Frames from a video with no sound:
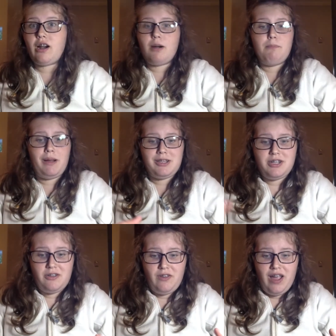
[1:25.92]
are a bunch
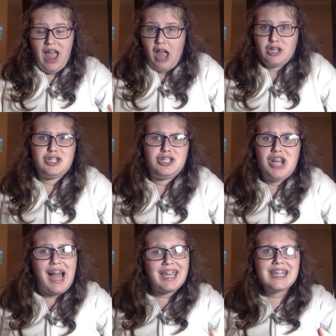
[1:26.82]
of
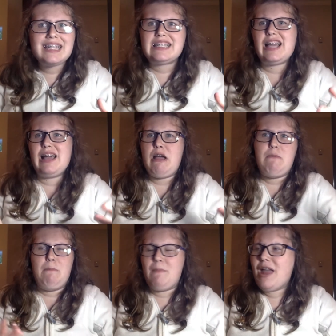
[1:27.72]
giant
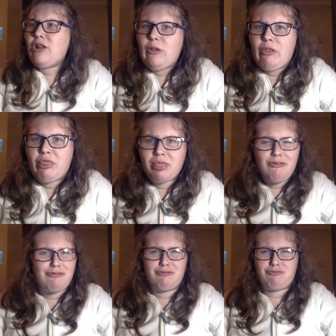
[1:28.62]
metal
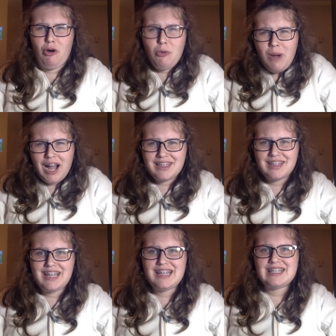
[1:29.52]
robot
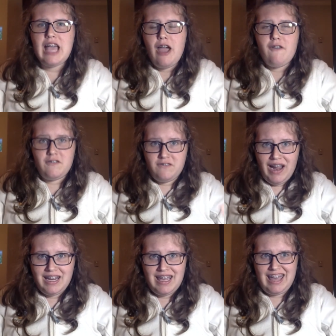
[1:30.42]
things
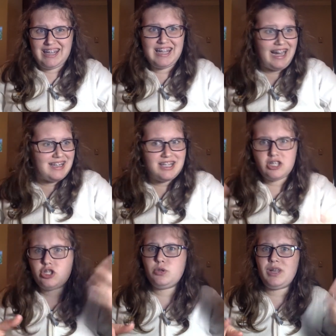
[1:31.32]
fighting and guns
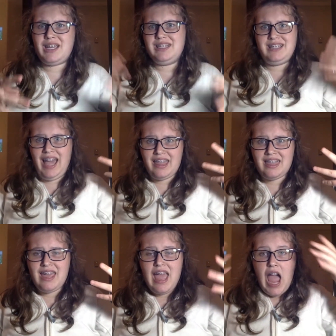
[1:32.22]
and shooting and death,
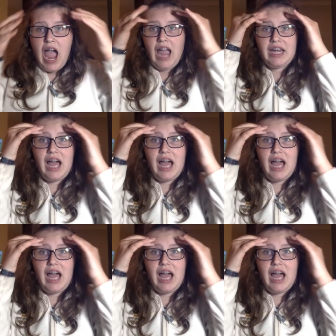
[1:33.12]
and